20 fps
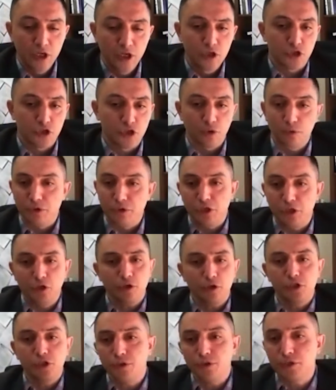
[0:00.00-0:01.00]
So
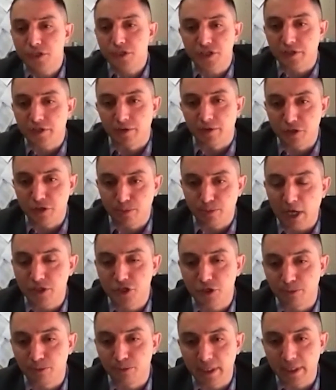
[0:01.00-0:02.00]
your duties and
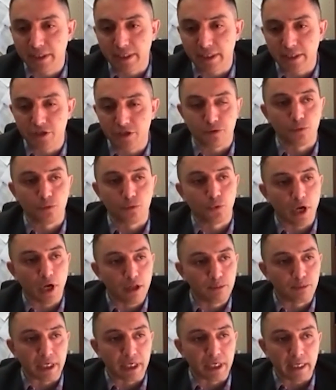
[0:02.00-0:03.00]
responsibilities
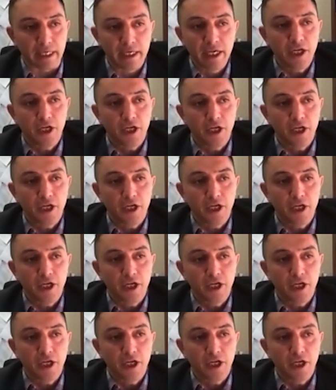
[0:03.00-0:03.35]
will be